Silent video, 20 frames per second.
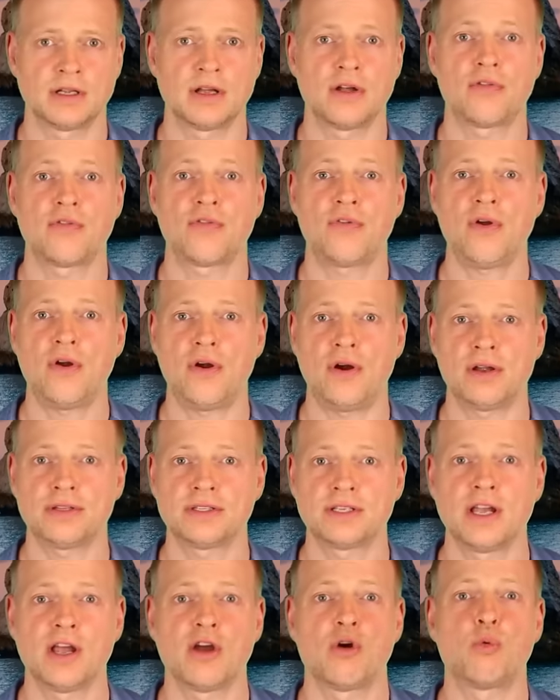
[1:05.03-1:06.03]

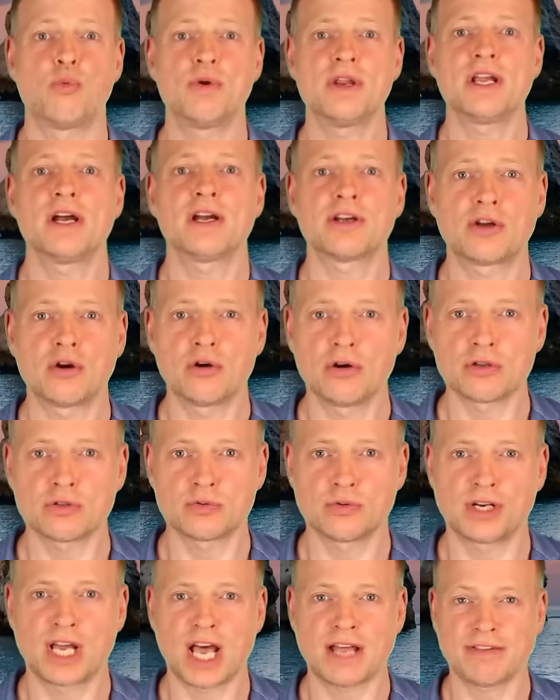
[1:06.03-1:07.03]
Third, we are going
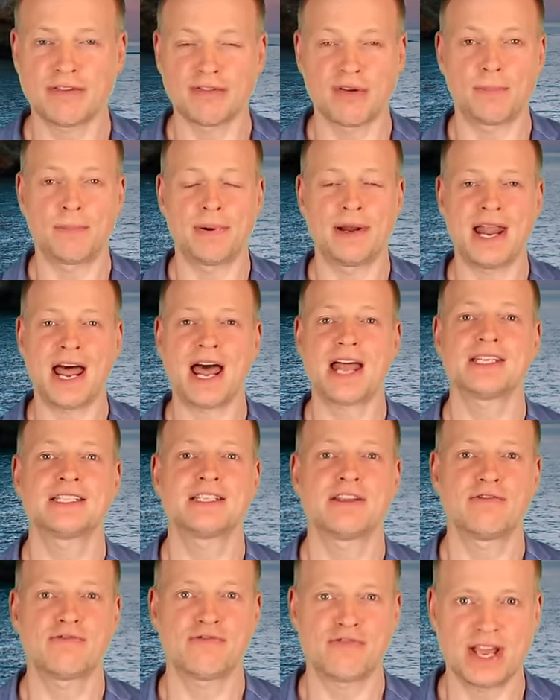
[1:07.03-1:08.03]
to cover the Plant
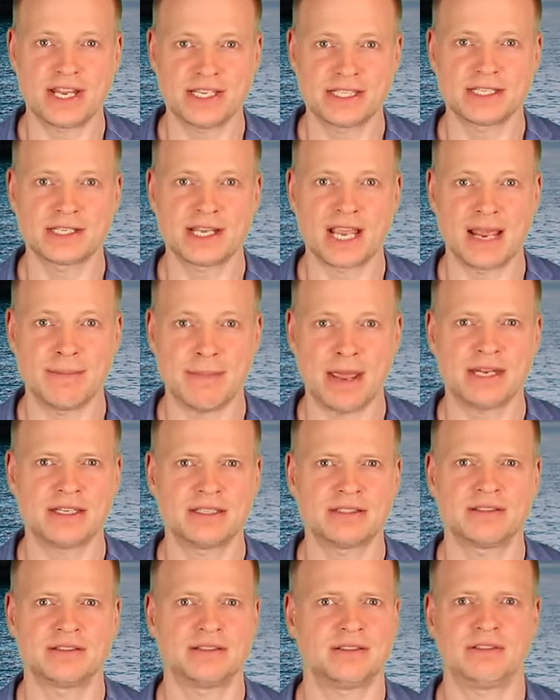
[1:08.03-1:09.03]
Defense Game, and